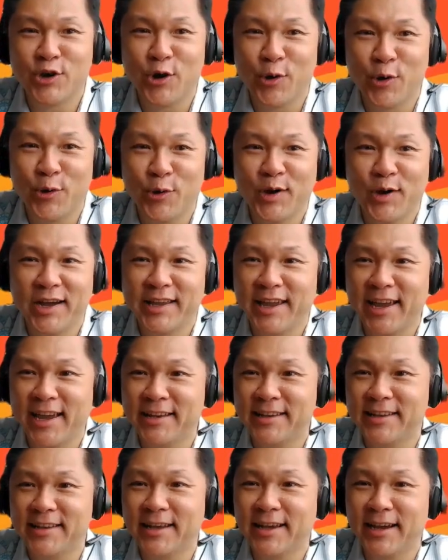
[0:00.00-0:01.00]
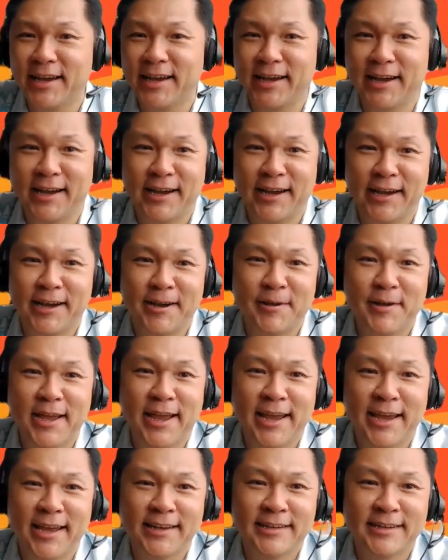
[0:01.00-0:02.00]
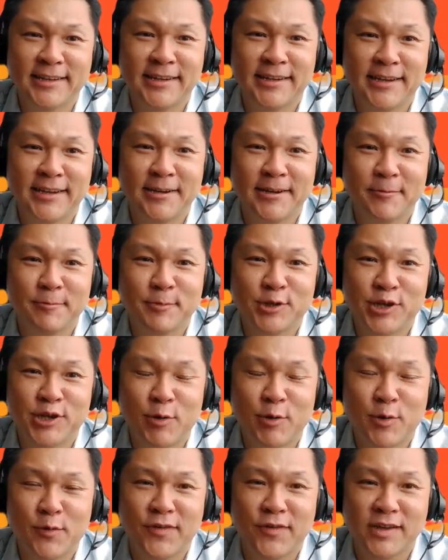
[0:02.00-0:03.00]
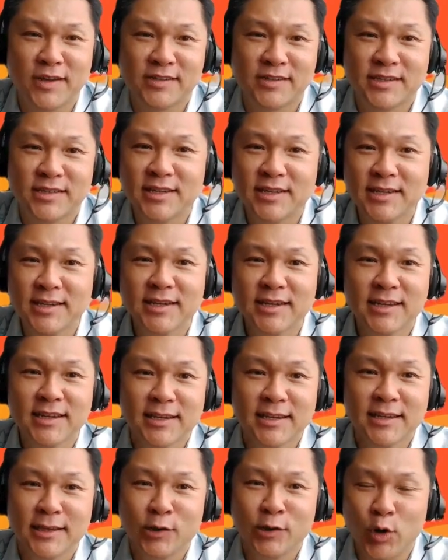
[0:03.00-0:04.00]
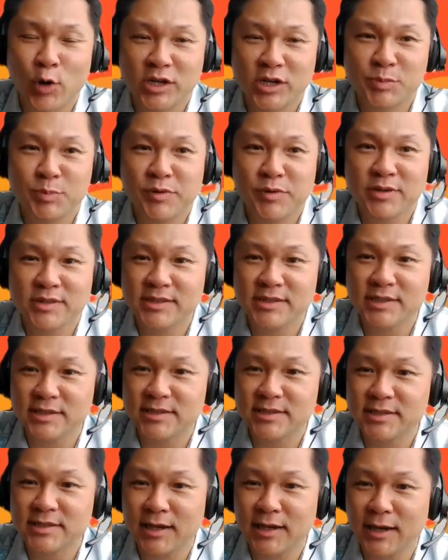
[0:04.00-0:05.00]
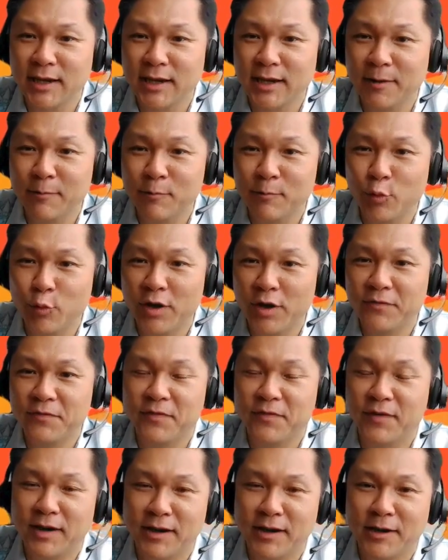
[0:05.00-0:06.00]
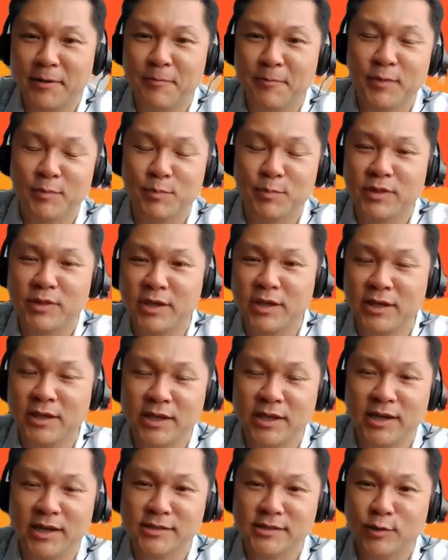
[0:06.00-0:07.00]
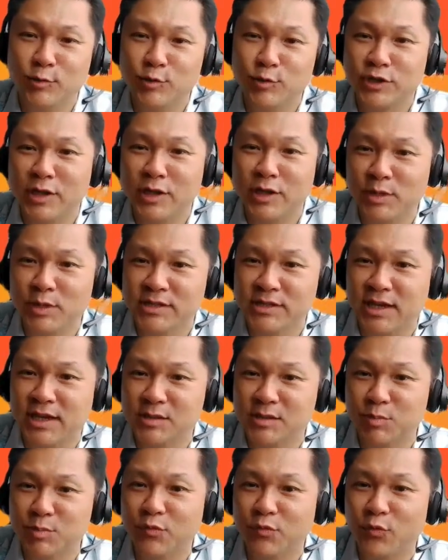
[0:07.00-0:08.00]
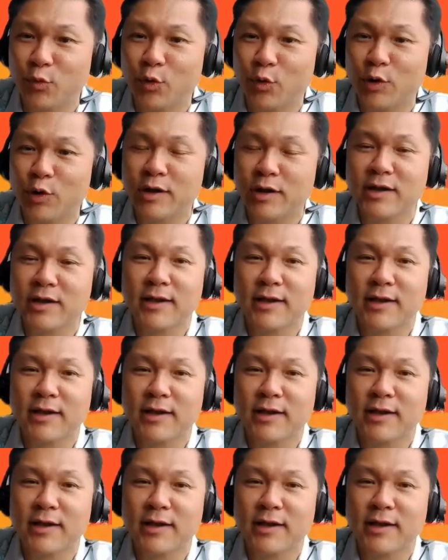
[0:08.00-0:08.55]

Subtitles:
Show again, and sharing with us your experiences with the solution that we discussed before.